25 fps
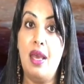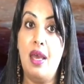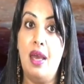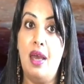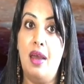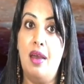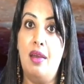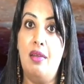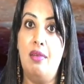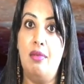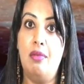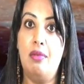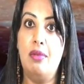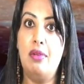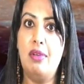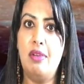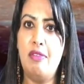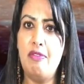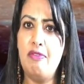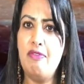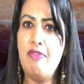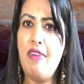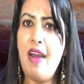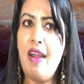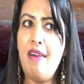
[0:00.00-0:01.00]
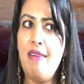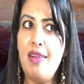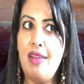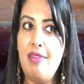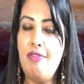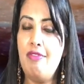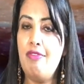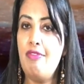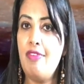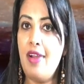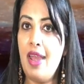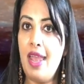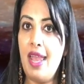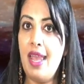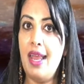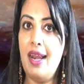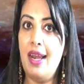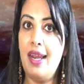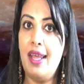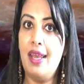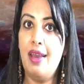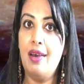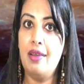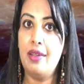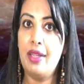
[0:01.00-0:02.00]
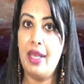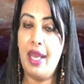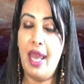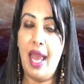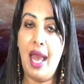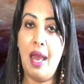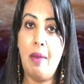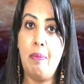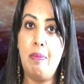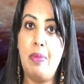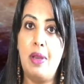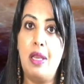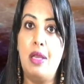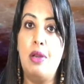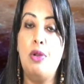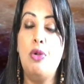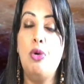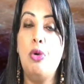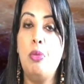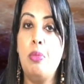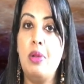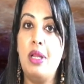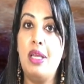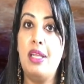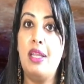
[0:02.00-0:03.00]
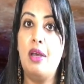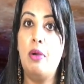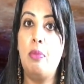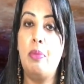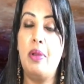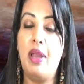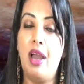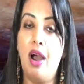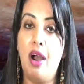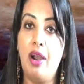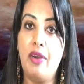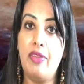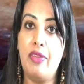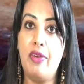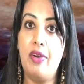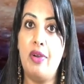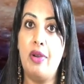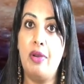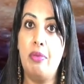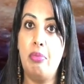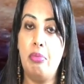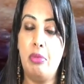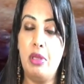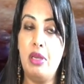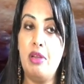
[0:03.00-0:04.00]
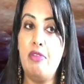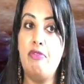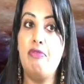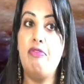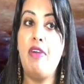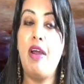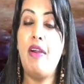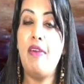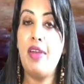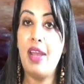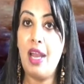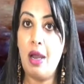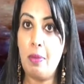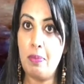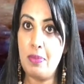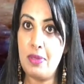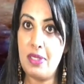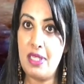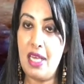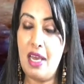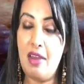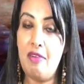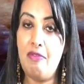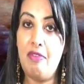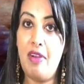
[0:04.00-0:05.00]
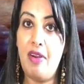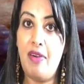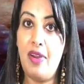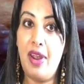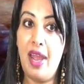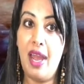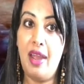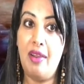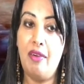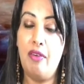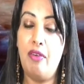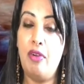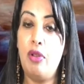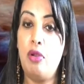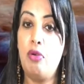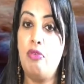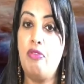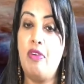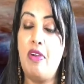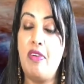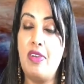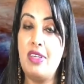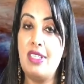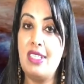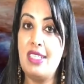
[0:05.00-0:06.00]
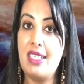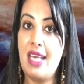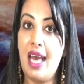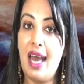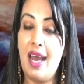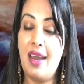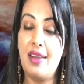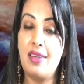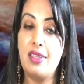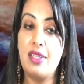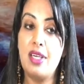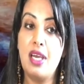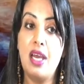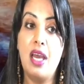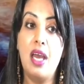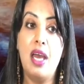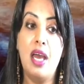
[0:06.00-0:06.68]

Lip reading: Very rarely are they happy. Normally they'll be either very upset, very angry, or very sad.